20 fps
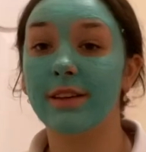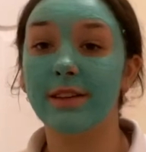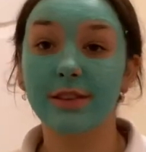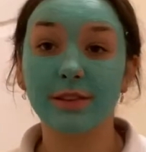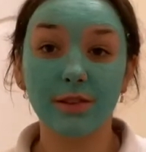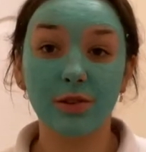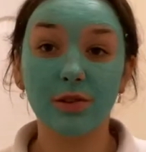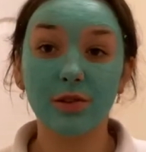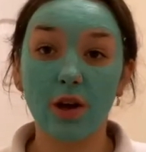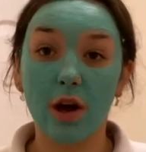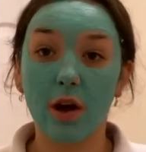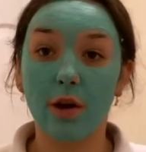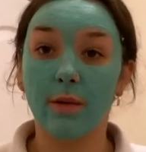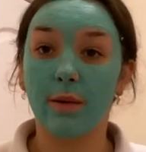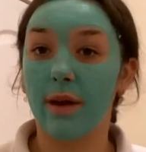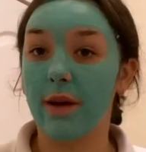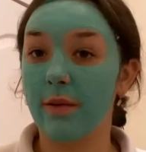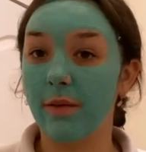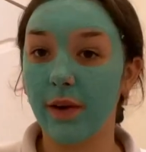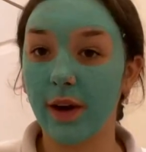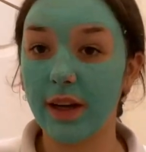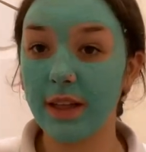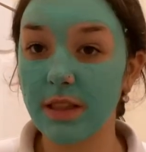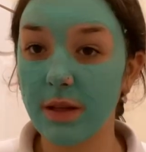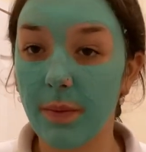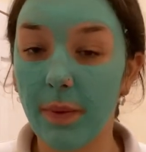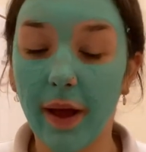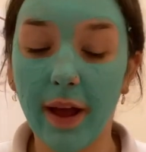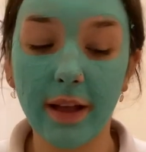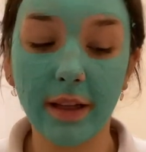So it really
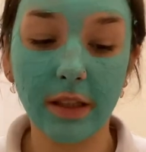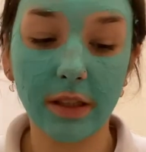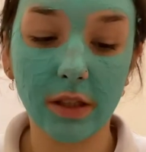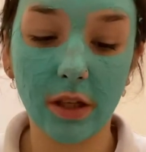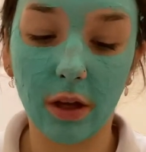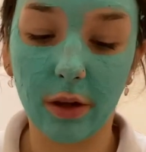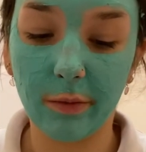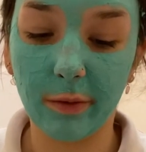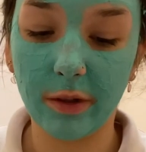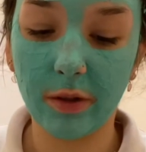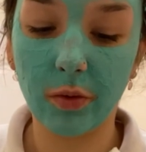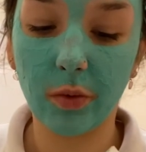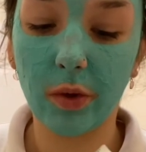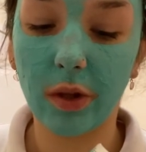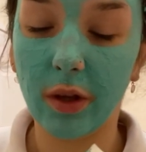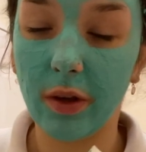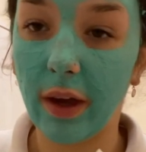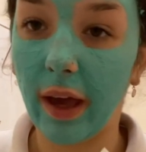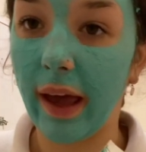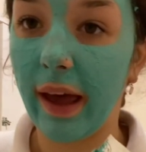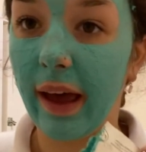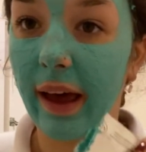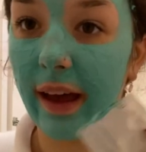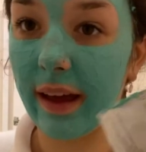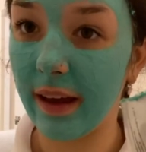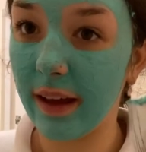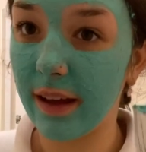depends on which one you get